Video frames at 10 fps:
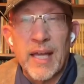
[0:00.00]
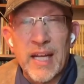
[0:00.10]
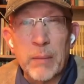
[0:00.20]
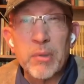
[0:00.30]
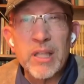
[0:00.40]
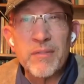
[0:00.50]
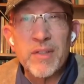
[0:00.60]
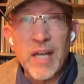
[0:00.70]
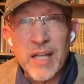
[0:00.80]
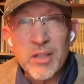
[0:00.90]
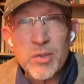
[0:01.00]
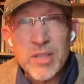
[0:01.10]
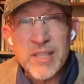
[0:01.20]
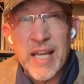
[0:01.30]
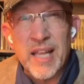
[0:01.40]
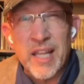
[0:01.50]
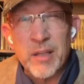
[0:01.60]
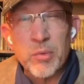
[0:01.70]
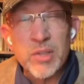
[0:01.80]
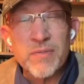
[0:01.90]
And I believe God uses that
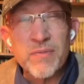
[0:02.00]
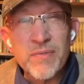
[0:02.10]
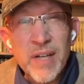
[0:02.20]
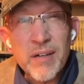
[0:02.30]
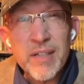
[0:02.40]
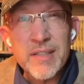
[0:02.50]
language very